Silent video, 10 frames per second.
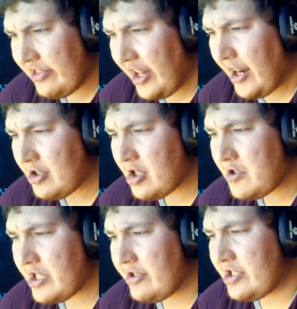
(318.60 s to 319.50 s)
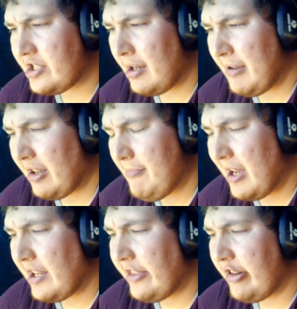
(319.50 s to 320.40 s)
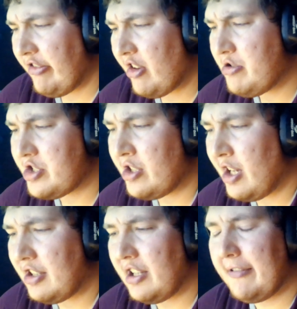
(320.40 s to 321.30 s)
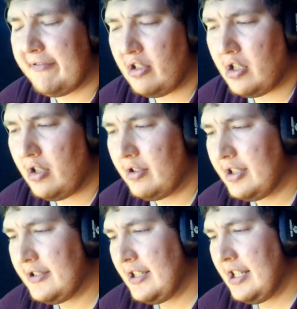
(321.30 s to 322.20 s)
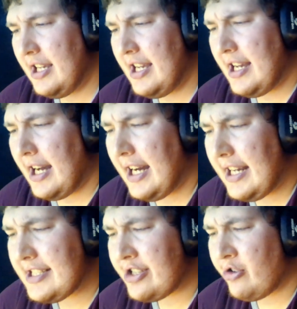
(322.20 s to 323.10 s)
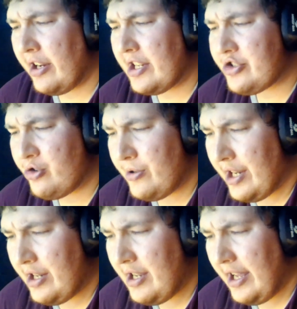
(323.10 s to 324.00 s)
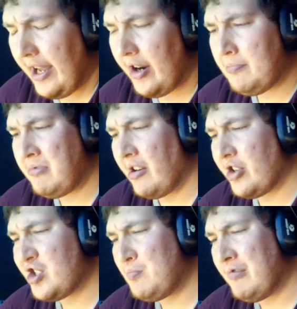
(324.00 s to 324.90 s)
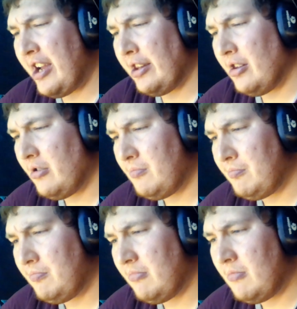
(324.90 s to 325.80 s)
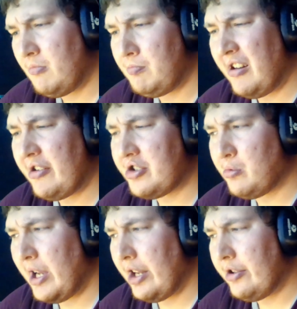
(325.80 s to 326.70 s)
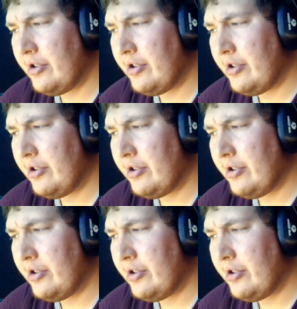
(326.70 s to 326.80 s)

They also share a stomach, making their fusion lifelong. Eyes grayish green, hair brownish red. Brownish red.